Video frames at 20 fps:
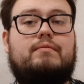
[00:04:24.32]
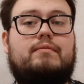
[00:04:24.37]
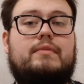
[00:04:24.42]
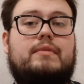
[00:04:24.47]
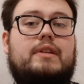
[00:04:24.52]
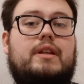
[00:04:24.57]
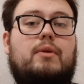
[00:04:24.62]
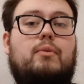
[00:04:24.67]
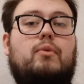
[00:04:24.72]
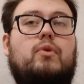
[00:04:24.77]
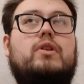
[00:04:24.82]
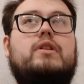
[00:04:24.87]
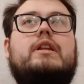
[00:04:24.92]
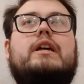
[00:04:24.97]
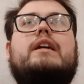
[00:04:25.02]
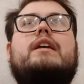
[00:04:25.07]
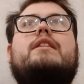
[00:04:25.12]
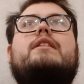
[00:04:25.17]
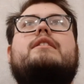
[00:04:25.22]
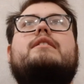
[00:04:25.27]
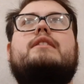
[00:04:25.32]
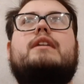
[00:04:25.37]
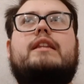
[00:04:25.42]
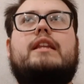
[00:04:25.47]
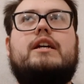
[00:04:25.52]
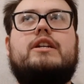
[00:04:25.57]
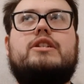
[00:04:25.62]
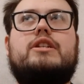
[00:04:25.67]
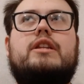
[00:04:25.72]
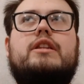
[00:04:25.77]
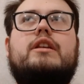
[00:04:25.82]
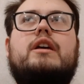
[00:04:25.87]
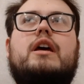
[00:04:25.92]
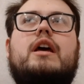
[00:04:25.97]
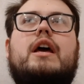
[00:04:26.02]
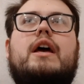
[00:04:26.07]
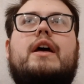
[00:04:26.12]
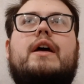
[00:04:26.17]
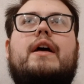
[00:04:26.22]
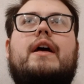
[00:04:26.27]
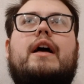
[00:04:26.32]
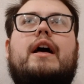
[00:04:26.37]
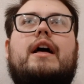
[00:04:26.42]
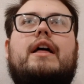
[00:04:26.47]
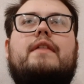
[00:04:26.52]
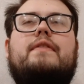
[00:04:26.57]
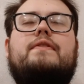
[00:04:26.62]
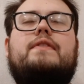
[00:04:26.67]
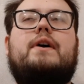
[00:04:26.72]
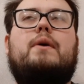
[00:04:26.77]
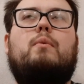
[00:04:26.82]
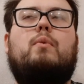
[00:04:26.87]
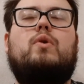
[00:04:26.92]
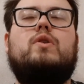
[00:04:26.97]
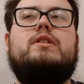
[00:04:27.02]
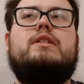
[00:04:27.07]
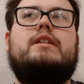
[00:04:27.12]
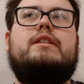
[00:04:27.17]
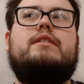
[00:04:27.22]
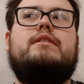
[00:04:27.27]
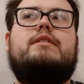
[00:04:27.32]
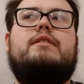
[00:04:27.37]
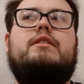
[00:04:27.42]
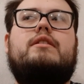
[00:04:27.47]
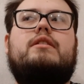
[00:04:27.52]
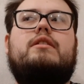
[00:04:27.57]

There was in this connection, there wasn't